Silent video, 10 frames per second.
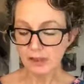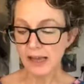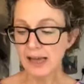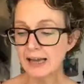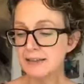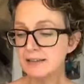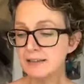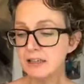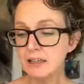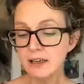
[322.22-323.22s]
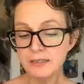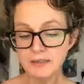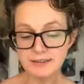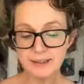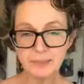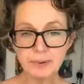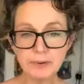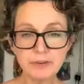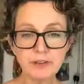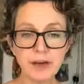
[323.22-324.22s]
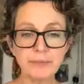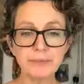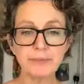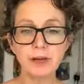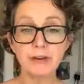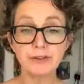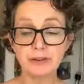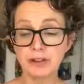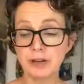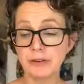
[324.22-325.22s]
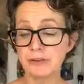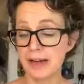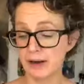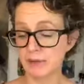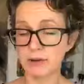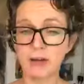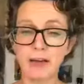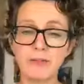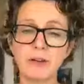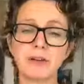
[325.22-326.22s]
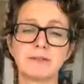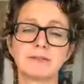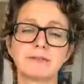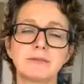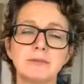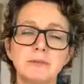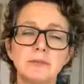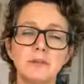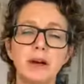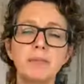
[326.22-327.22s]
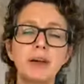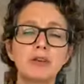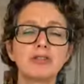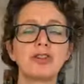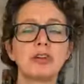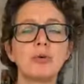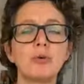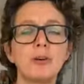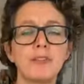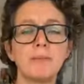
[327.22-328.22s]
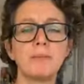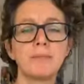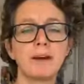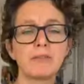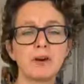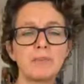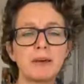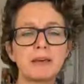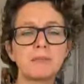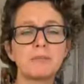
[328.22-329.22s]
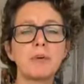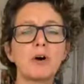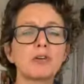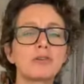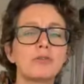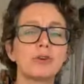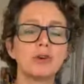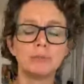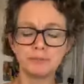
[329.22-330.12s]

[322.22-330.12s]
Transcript: And the samples that I'm going to show you now, and I have I might not show you all of them. I've got a big box full.